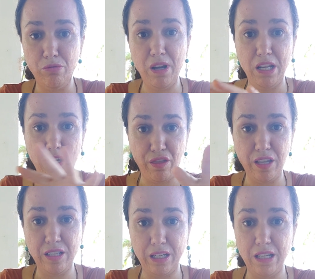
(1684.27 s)
your money and
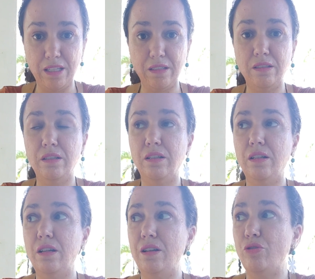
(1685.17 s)
things like this.
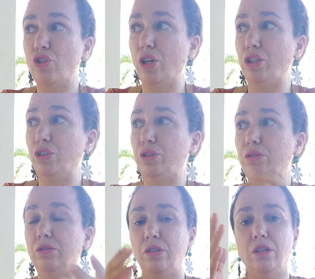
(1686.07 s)
So
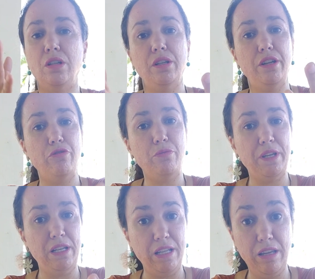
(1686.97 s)
it will
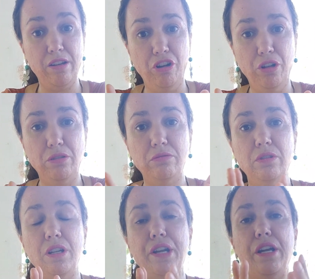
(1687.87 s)
be legal
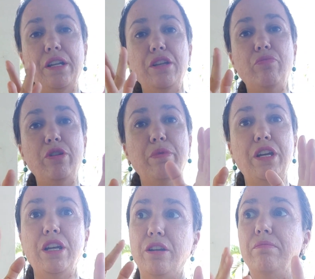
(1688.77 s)
and it will
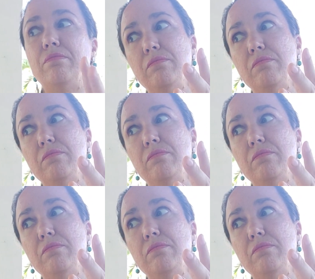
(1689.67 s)
be,